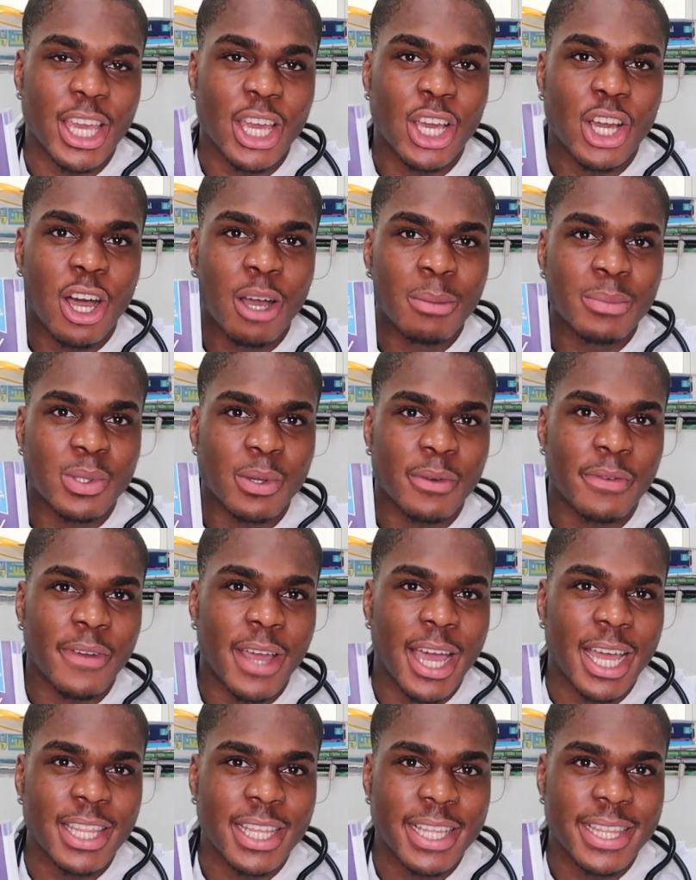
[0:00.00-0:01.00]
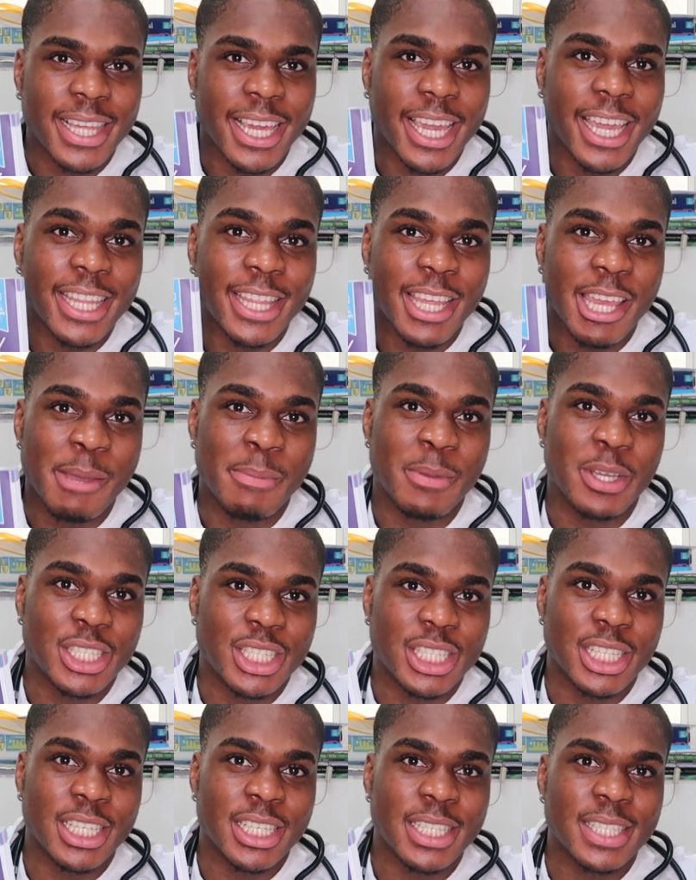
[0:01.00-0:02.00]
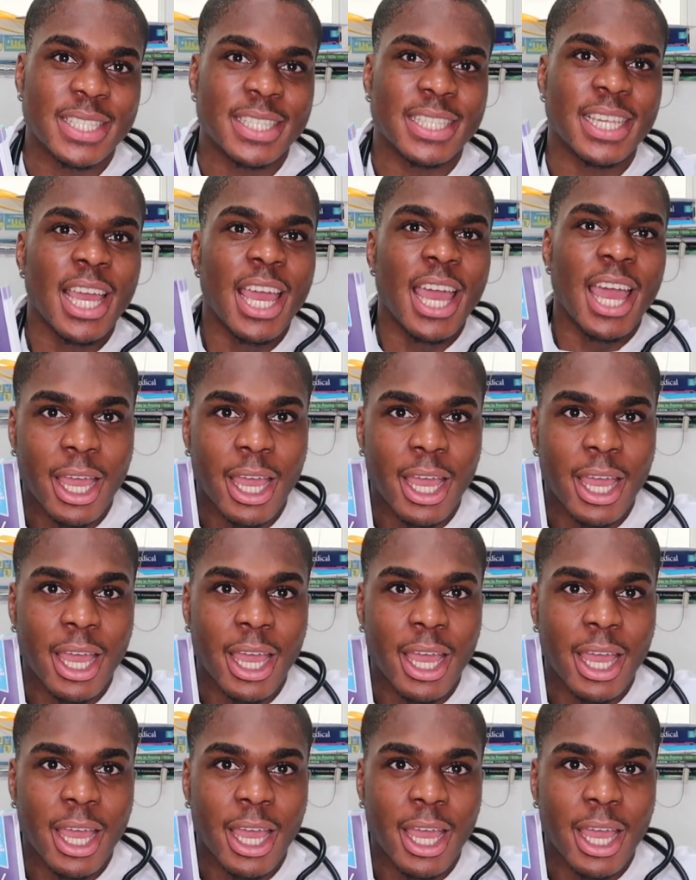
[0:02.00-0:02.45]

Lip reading: It comes with annotated images,